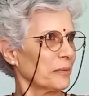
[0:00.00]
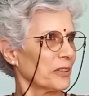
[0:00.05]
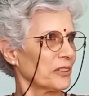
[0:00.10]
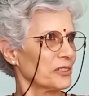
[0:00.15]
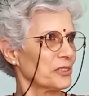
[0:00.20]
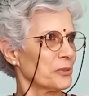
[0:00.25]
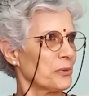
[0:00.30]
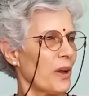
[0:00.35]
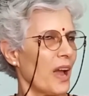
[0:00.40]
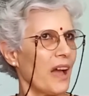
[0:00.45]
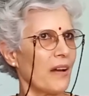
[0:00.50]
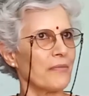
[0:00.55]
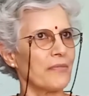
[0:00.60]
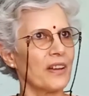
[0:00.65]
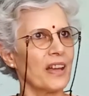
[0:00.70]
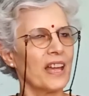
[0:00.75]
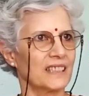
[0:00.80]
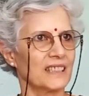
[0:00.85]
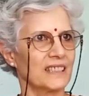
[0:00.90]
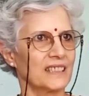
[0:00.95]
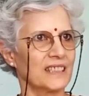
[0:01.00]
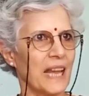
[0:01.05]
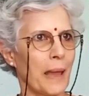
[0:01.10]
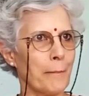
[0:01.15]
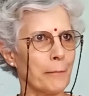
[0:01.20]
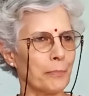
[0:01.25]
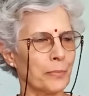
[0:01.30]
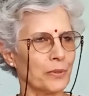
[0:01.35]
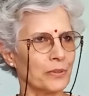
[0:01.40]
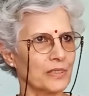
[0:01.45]
because you have
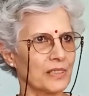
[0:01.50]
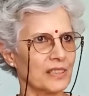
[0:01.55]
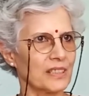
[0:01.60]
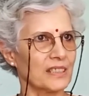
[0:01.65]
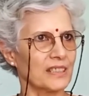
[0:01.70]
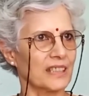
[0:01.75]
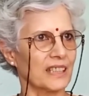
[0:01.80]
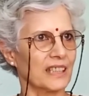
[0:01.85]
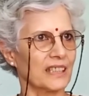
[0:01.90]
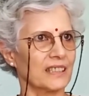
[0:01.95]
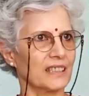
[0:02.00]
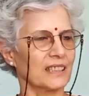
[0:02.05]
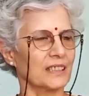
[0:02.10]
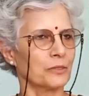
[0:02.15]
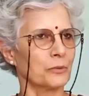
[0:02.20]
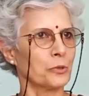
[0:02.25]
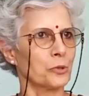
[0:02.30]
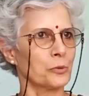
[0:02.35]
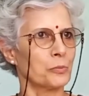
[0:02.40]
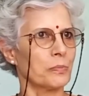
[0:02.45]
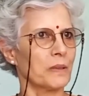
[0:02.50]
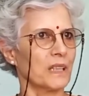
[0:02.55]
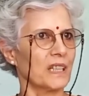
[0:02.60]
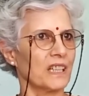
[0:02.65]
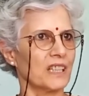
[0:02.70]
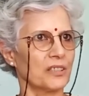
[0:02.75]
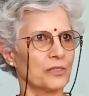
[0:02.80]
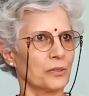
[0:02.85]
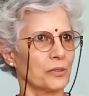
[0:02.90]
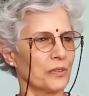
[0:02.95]
temples that could
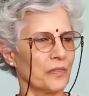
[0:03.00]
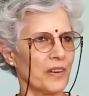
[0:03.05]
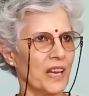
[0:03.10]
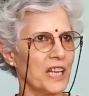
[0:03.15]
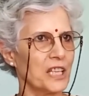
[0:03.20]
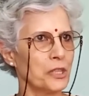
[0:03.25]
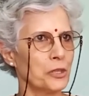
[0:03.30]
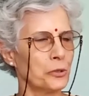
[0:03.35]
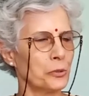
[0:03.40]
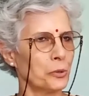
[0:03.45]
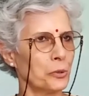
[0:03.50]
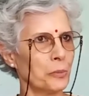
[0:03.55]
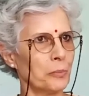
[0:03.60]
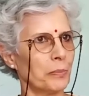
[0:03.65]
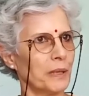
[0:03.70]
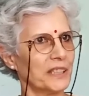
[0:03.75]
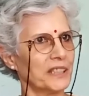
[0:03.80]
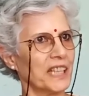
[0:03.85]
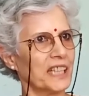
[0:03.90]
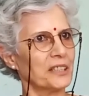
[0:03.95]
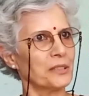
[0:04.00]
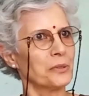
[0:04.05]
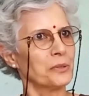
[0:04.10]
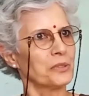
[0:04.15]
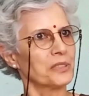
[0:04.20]
be sort of Hindu, but then